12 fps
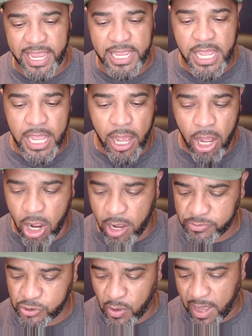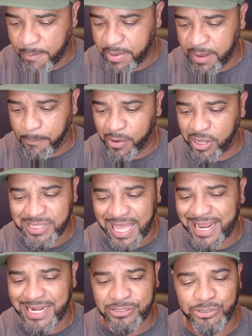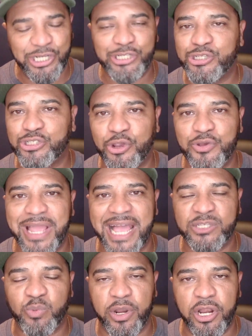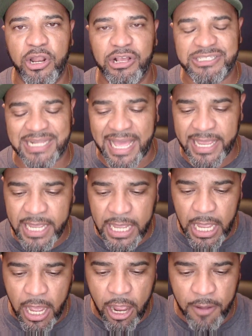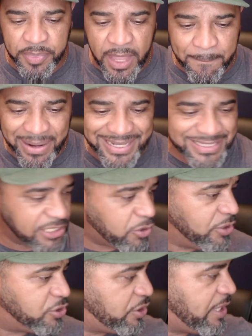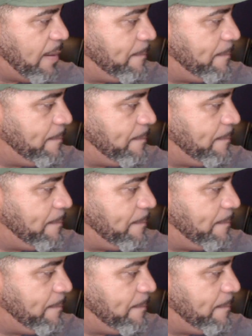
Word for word: Day. So I'm gonna plug that in just to show you guys what it looks like. But let's just go into the